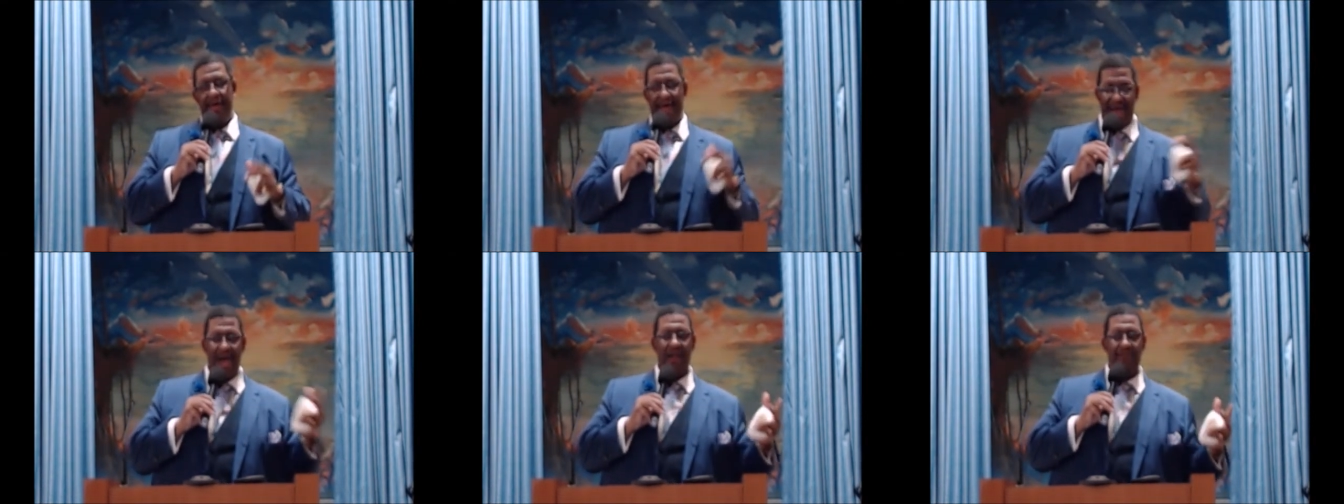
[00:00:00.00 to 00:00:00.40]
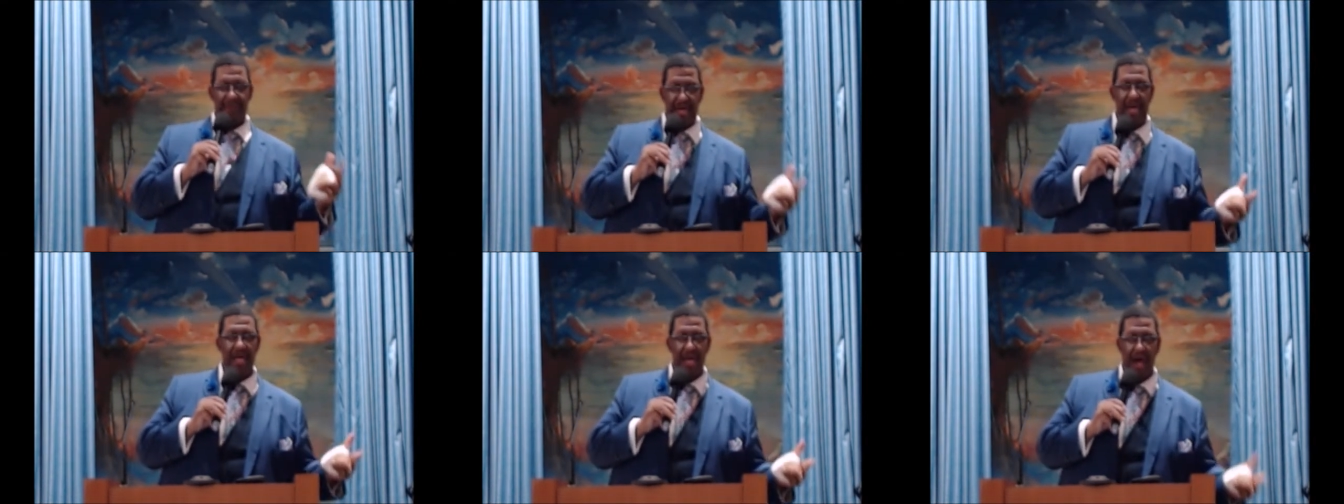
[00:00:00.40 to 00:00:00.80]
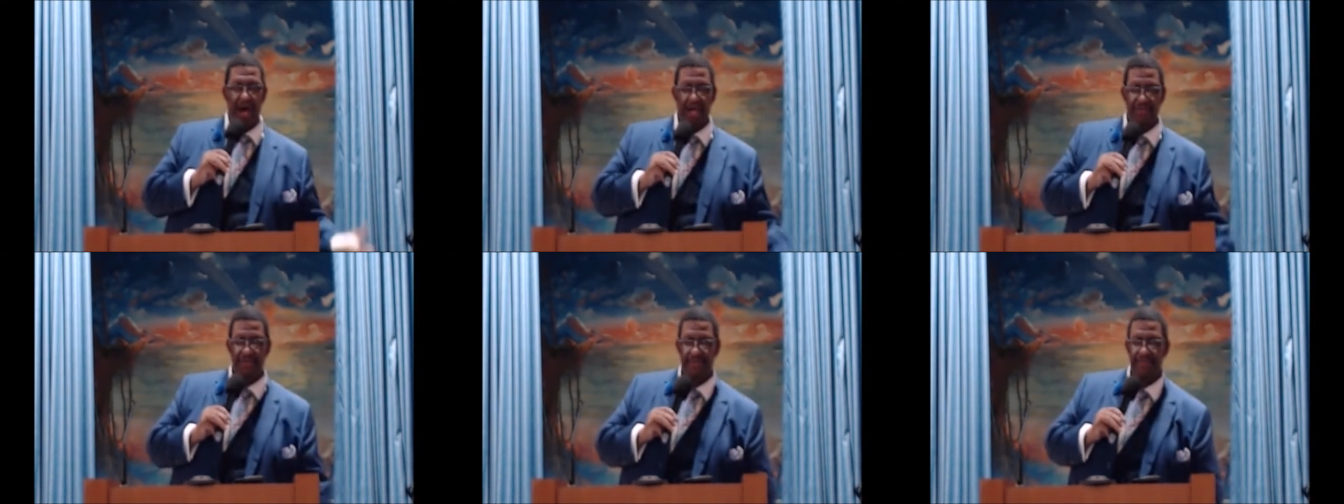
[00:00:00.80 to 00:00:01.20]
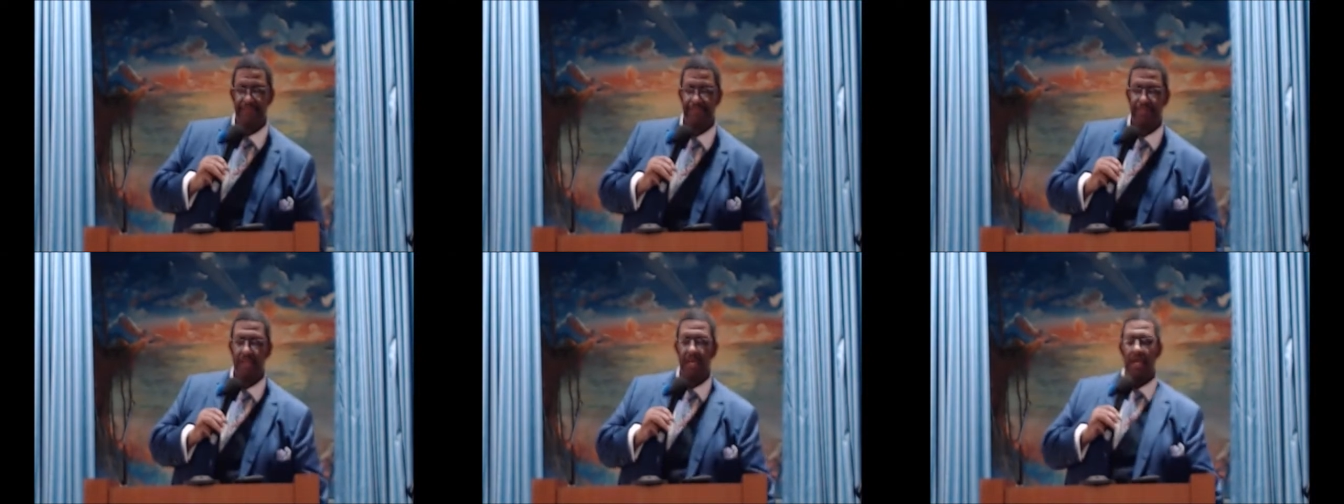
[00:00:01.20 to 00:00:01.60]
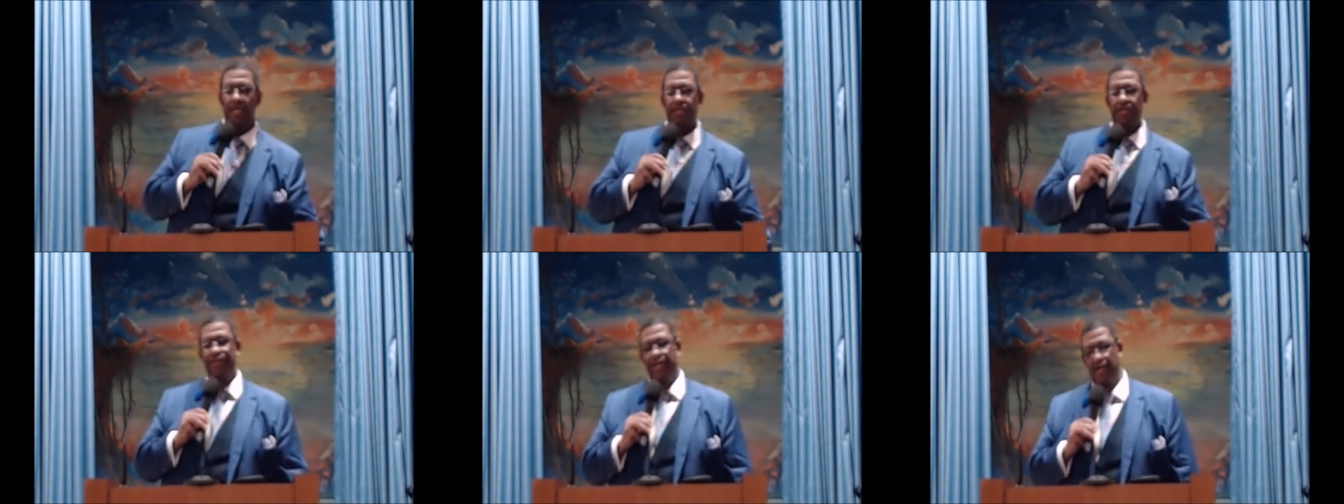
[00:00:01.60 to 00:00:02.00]
out of chaos.
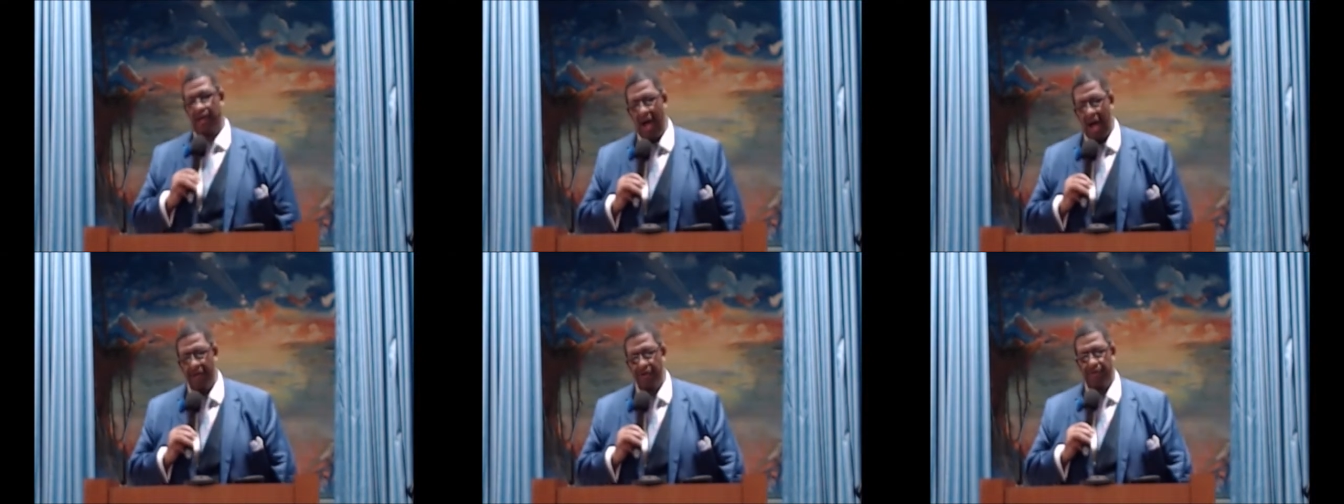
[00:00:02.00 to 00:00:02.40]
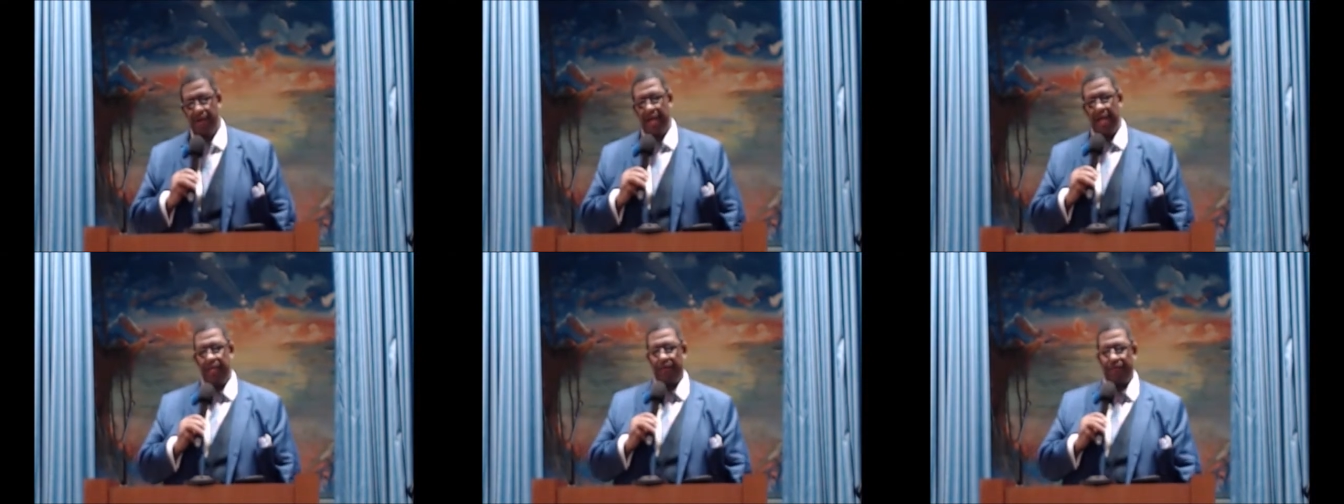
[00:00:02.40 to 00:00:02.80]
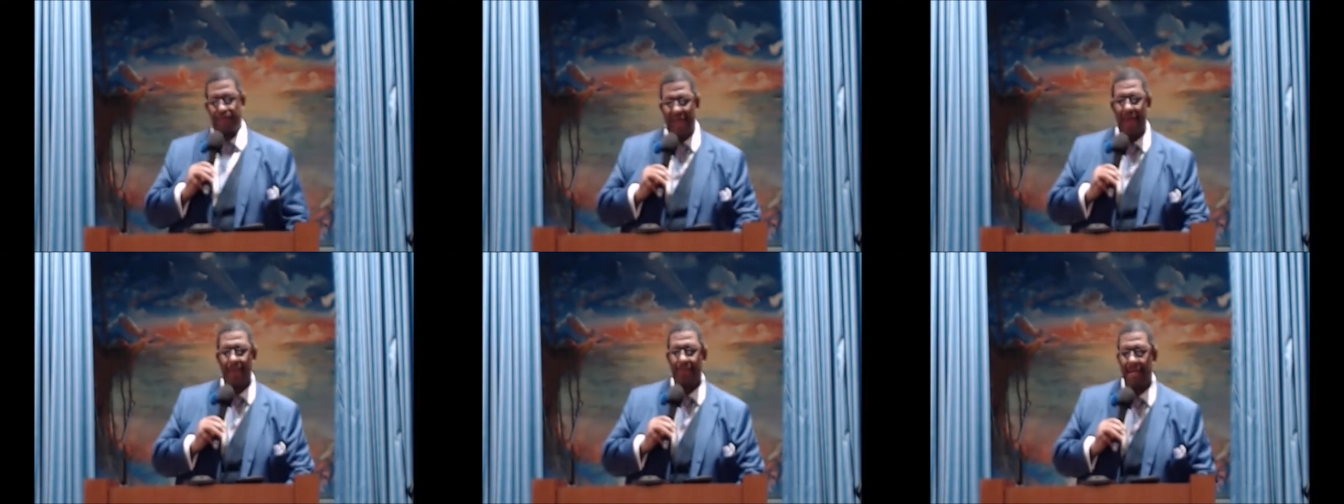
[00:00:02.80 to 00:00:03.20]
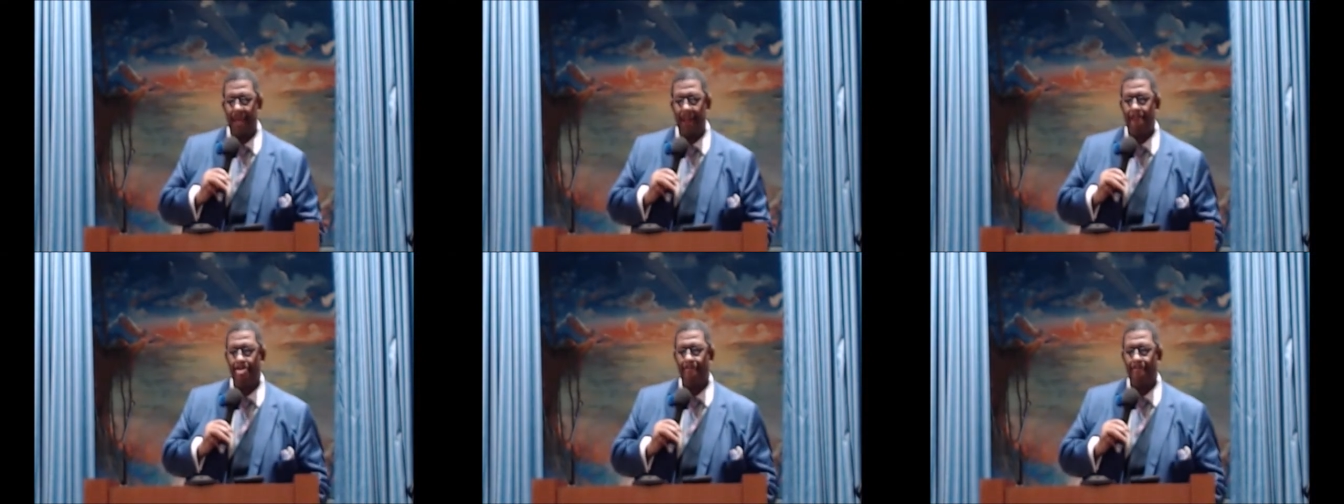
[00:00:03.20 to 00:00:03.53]
You see, God created family.